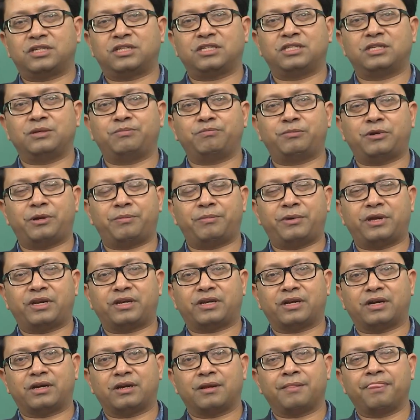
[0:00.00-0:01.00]
is
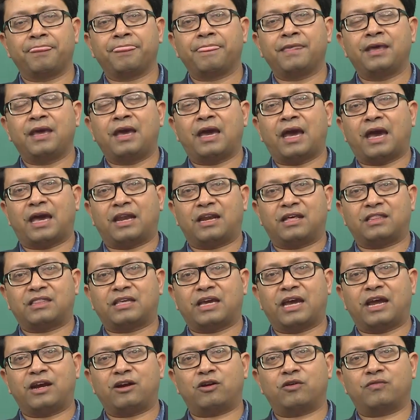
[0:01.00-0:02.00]
implemented and at the
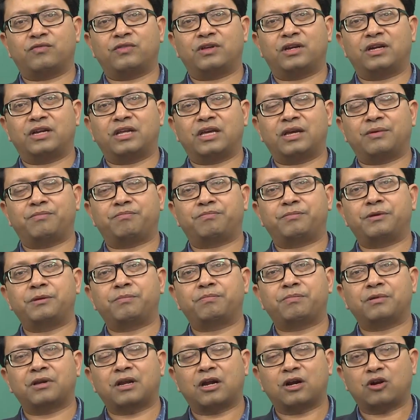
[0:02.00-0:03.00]
end of the day
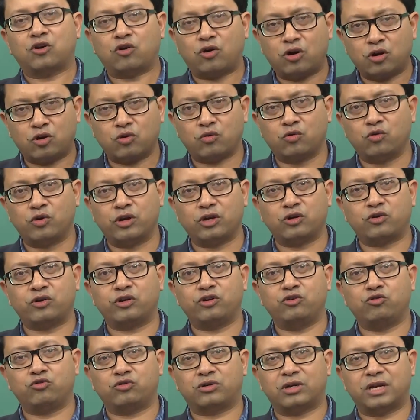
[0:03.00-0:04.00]
people are not going to
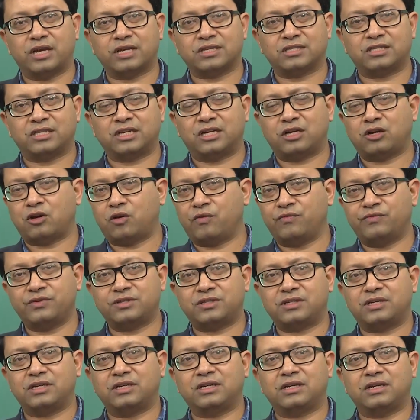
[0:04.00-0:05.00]
utilize, then
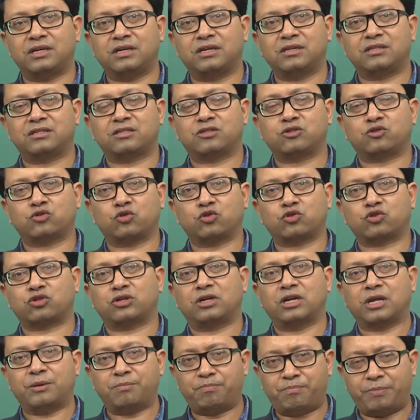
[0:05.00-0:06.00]
obviously its
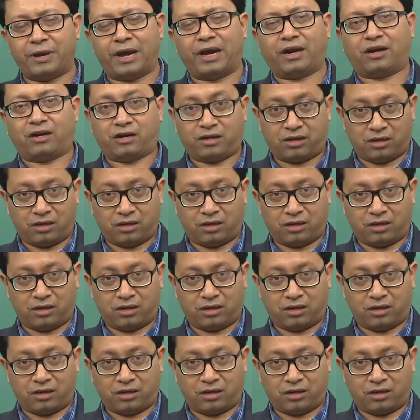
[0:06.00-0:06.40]
social impact,